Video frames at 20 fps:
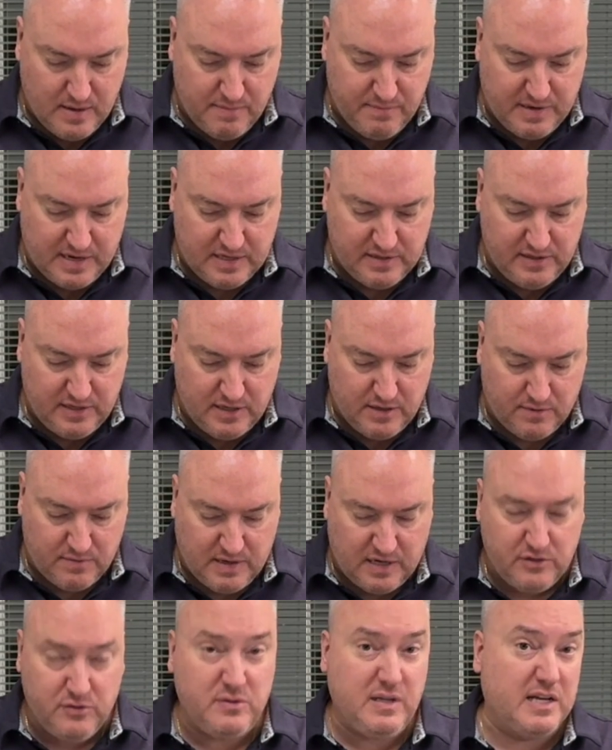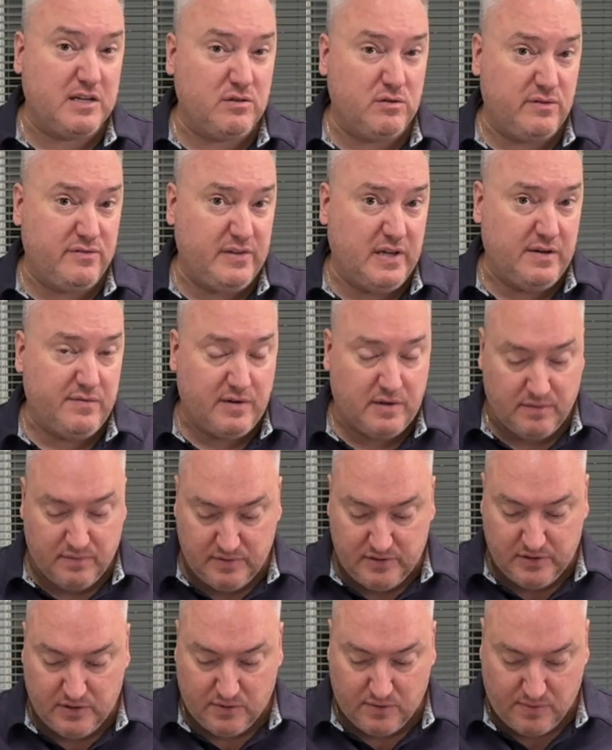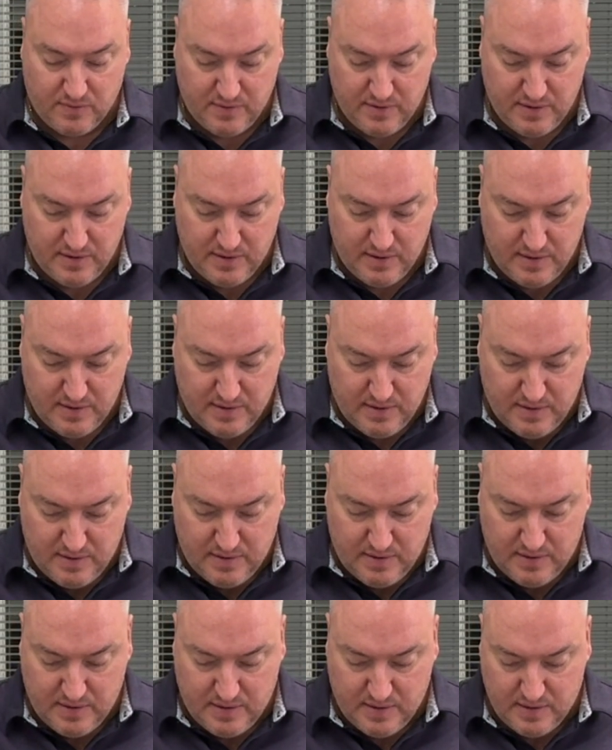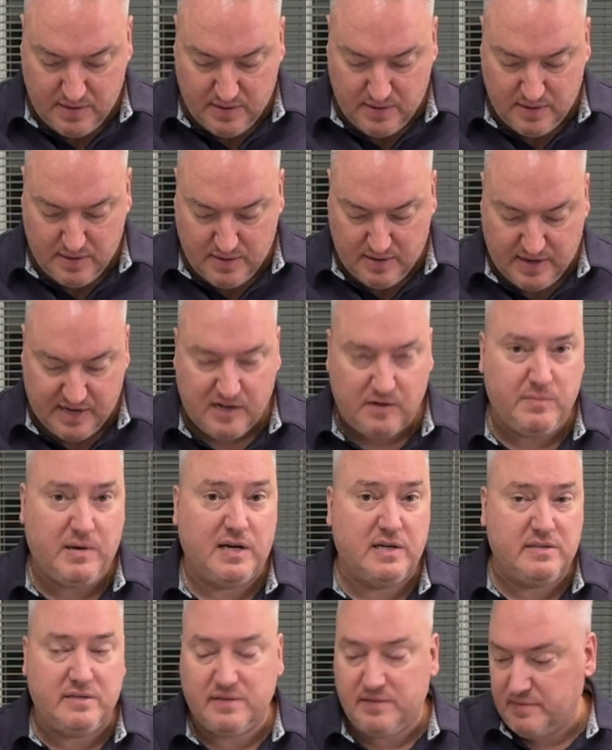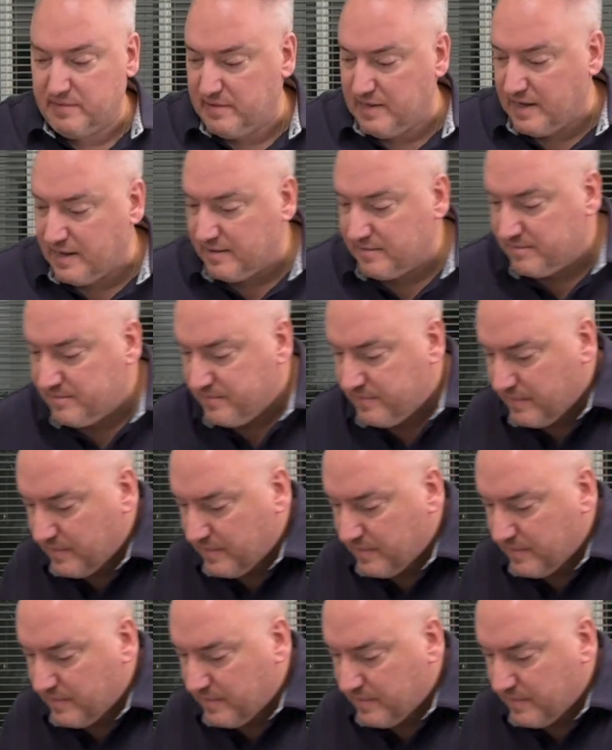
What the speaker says: But I do like a little flavor, so I don't mind that.